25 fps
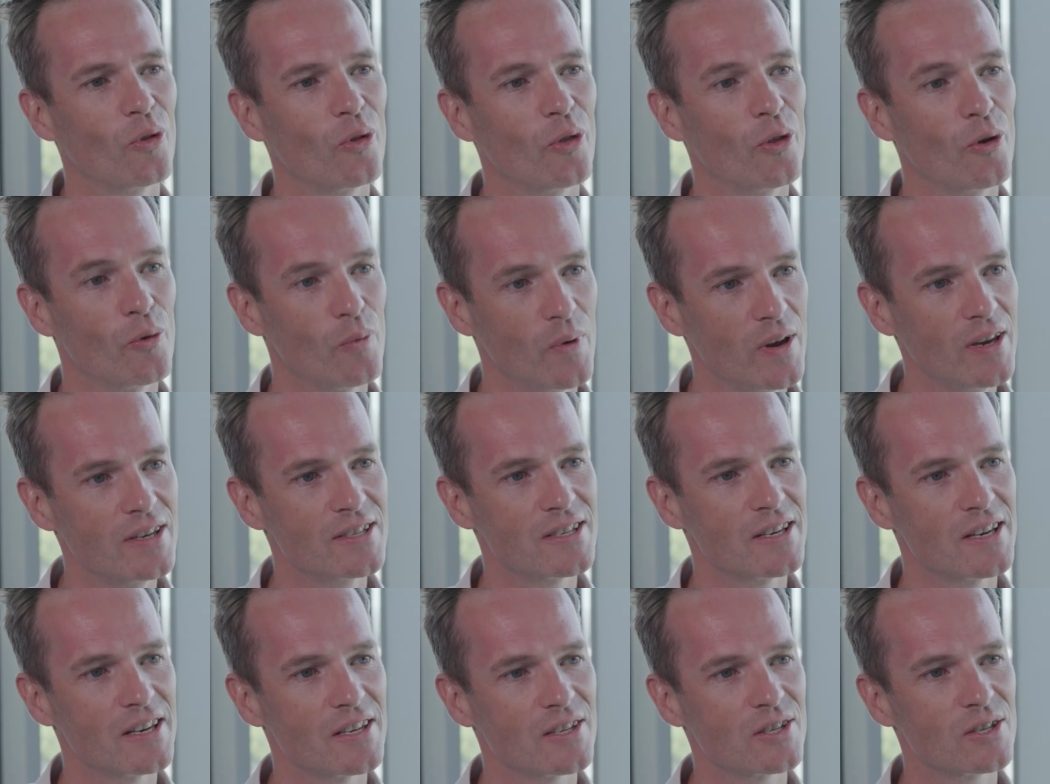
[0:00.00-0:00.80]
The
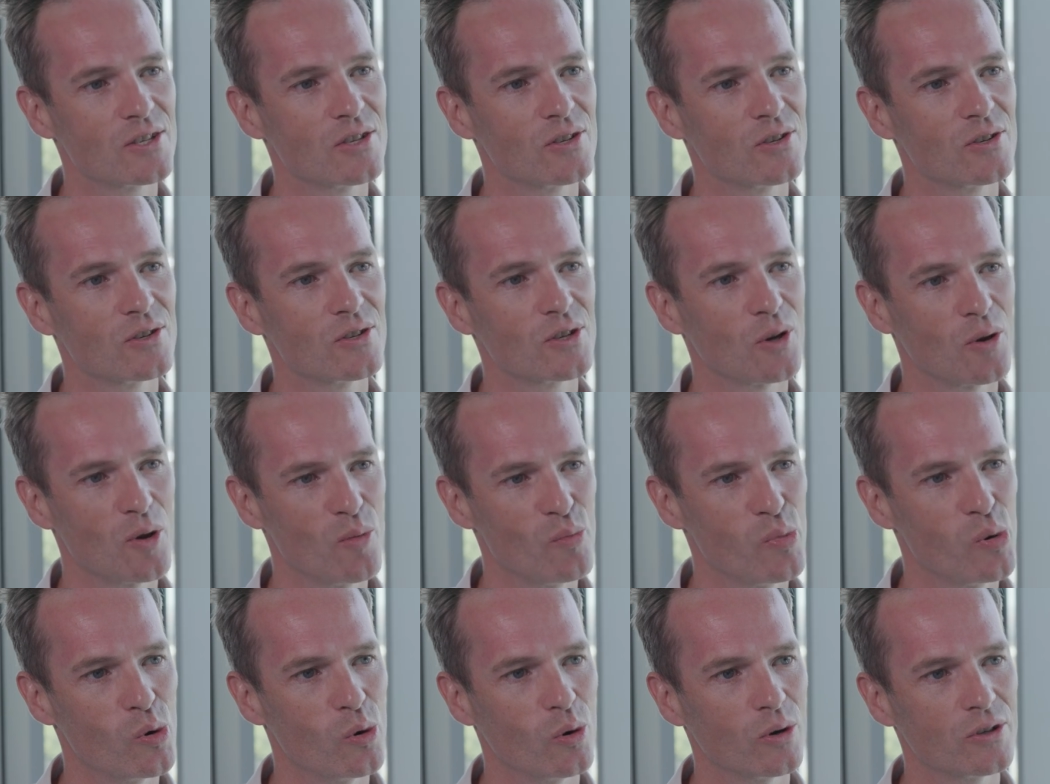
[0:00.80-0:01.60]
reason it's so
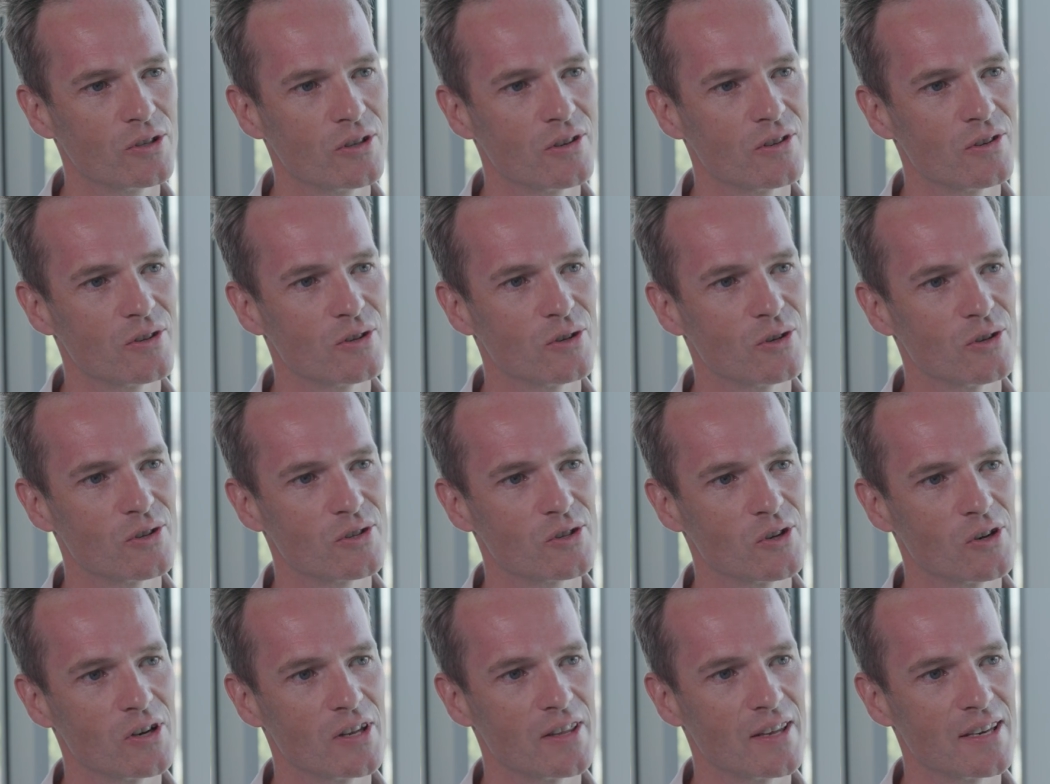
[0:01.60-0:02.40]
important to
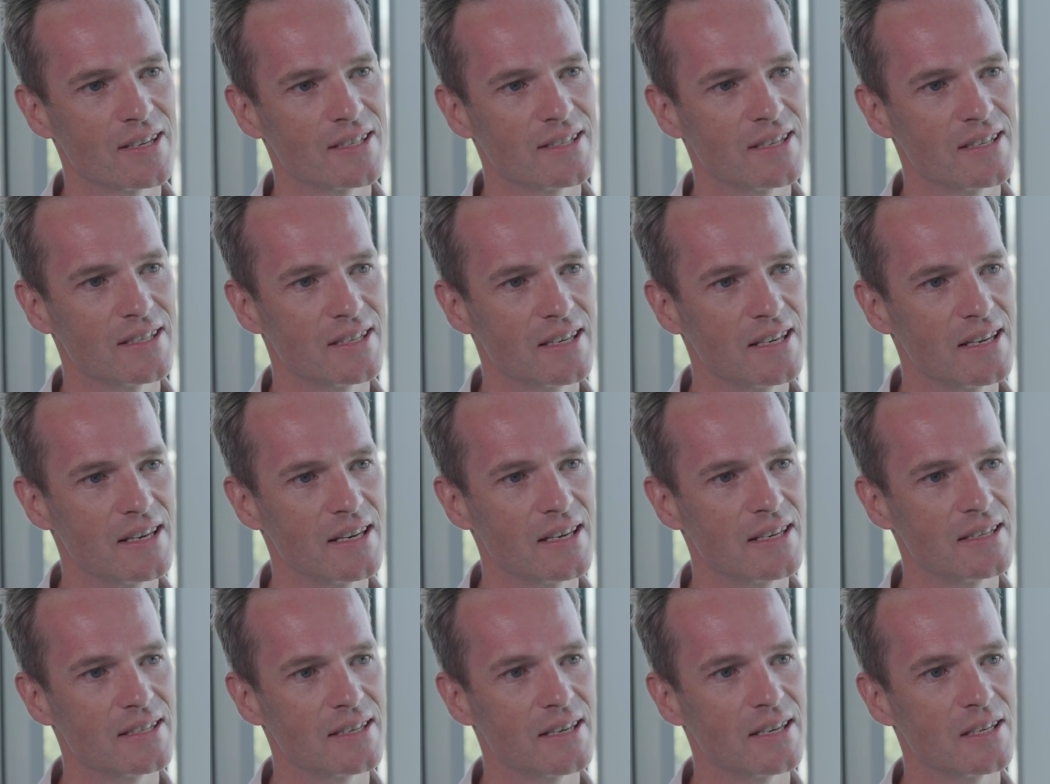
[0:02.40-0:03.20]
study this
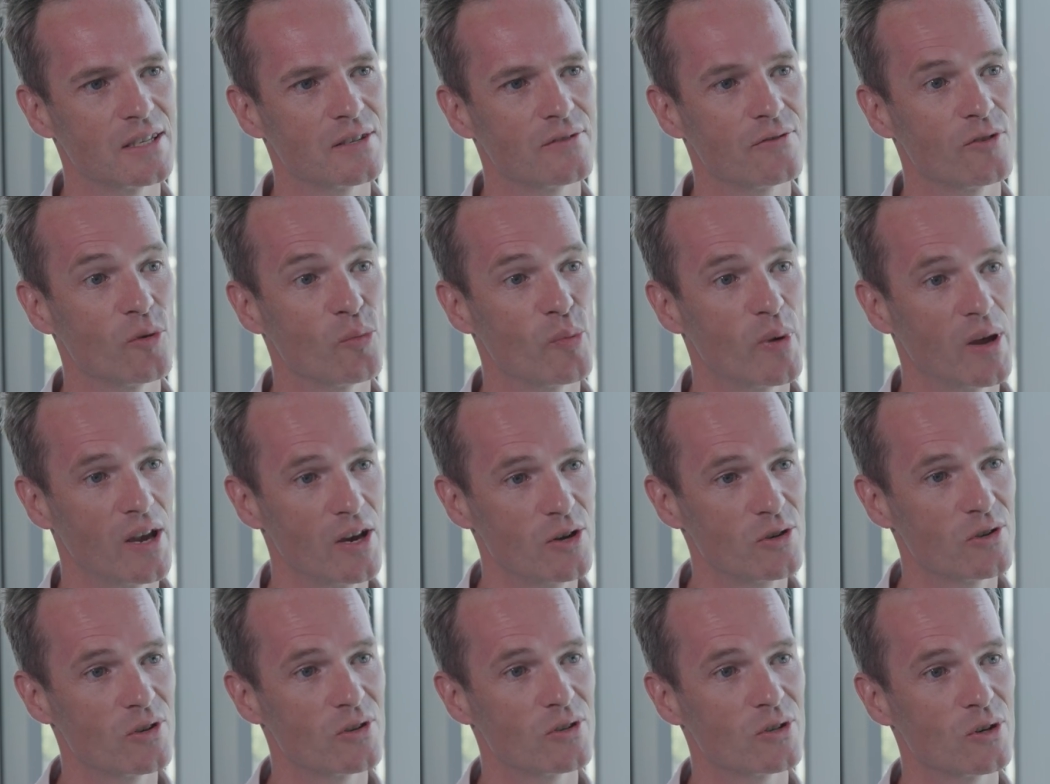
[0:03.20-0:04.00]
disease is for
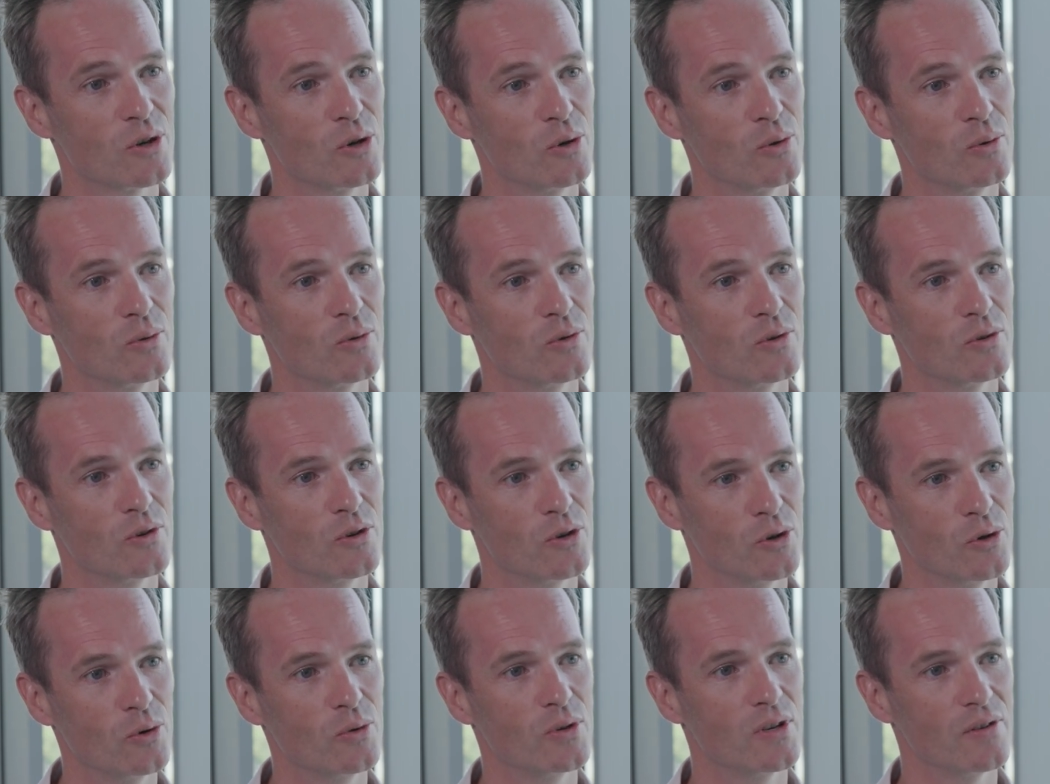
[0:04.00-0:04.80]
patients who
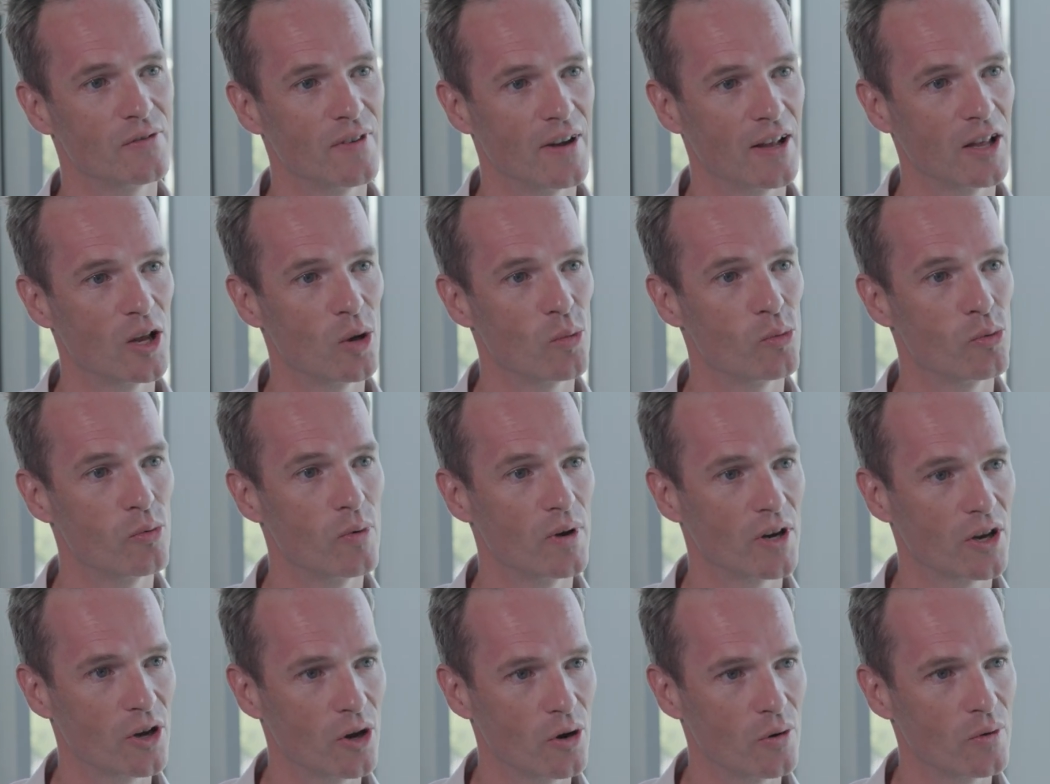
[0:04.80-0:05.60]
do develop
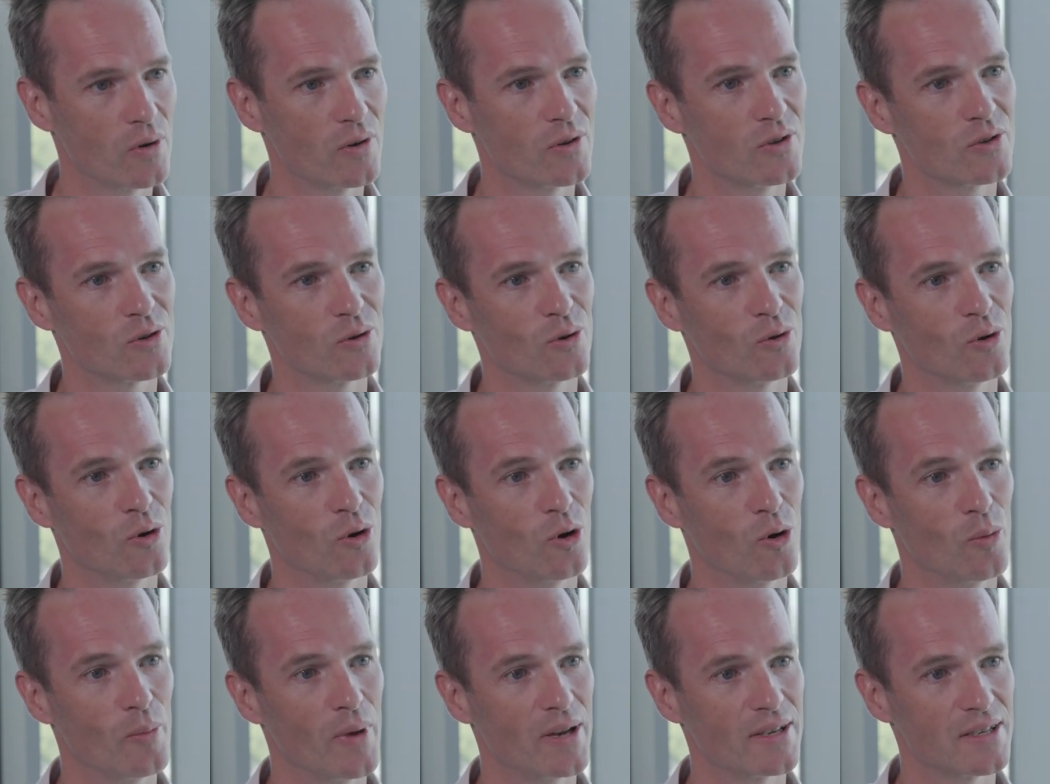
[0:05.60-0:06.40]
recurrent
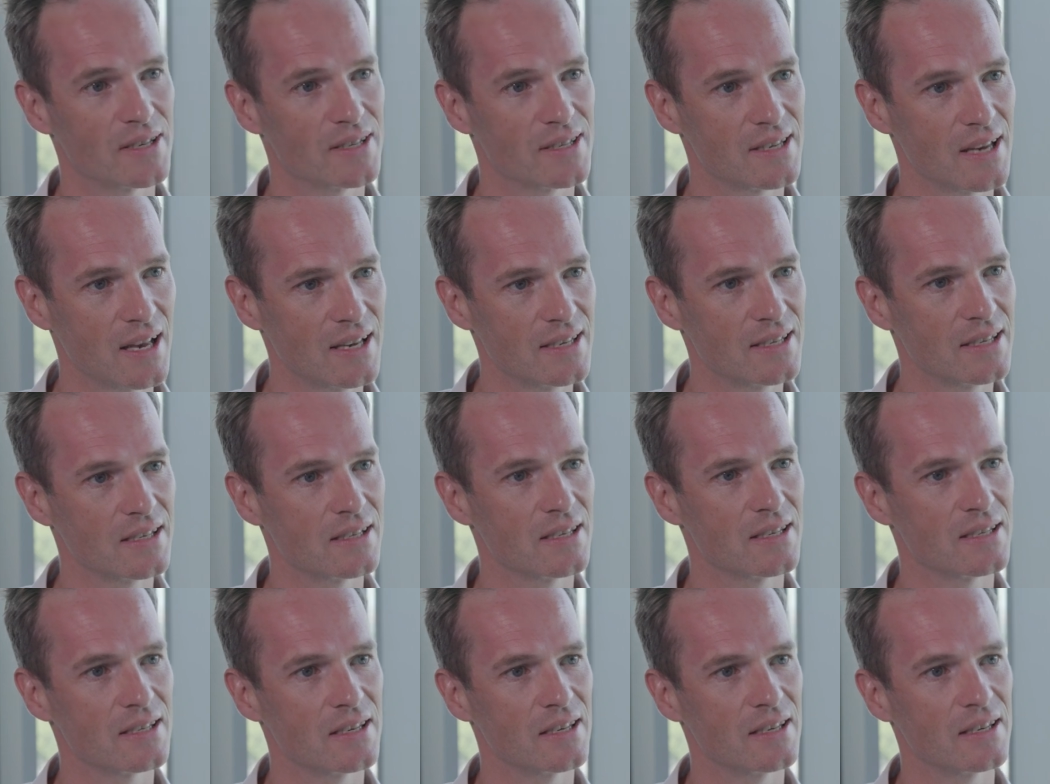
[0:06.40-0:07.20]
or
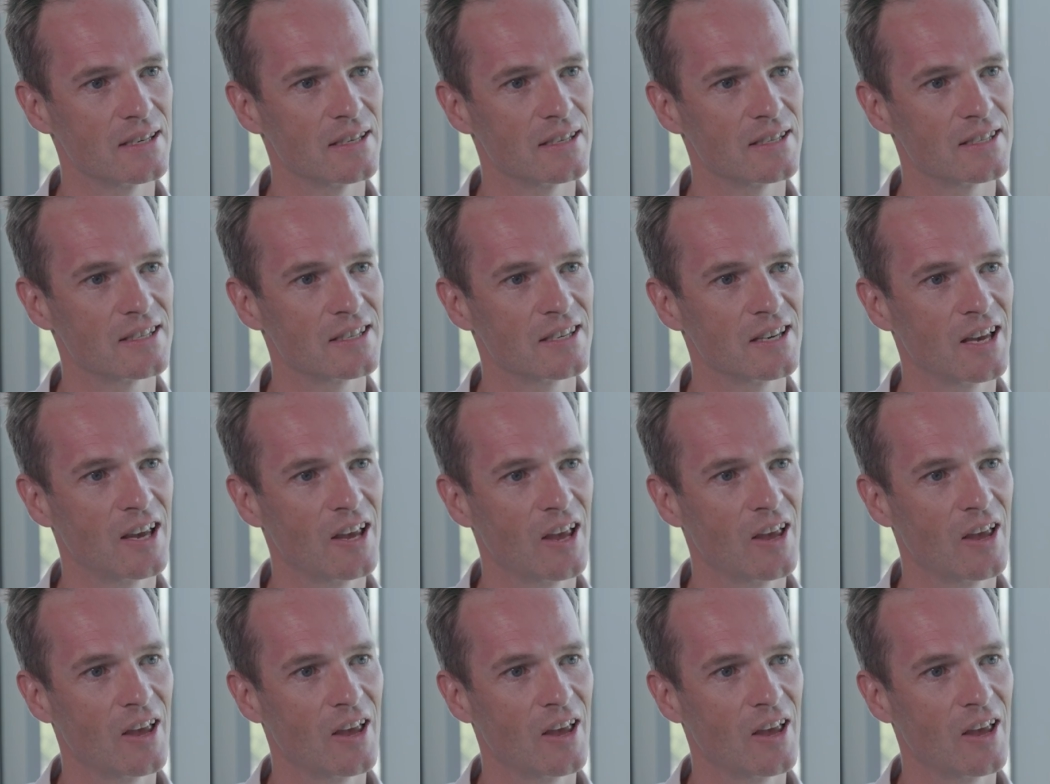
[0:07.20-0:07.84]
metastatic disease,